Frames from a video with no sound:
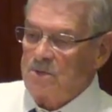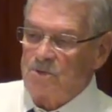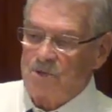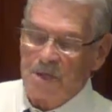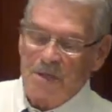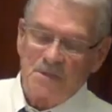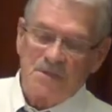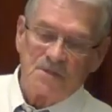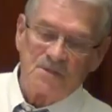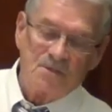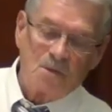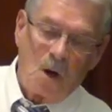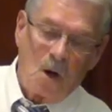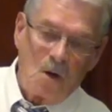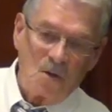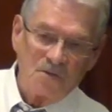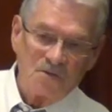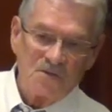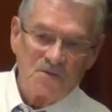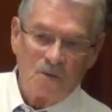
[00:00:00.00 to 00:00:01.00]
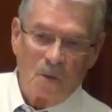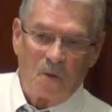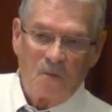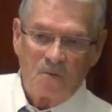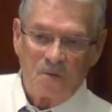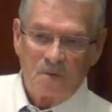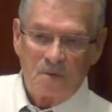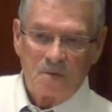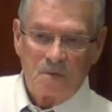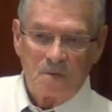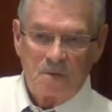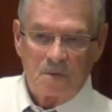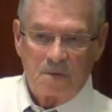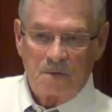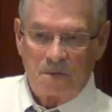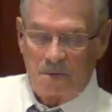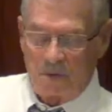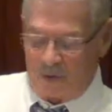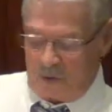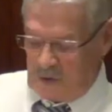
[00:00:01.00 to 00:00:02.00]
Jesus calls us over
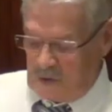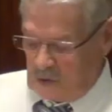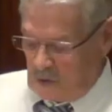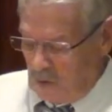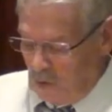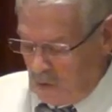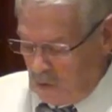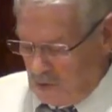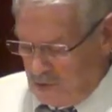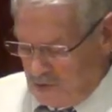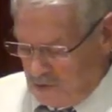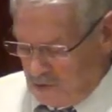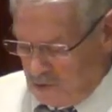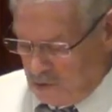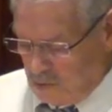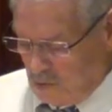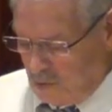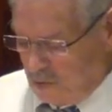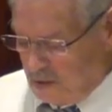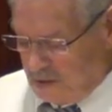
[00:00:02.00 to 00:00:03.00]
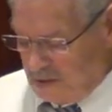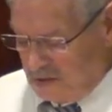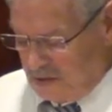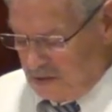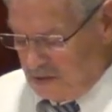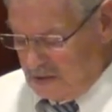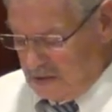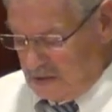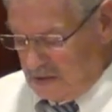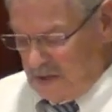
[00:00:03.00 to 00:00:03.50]
or o'er the tumult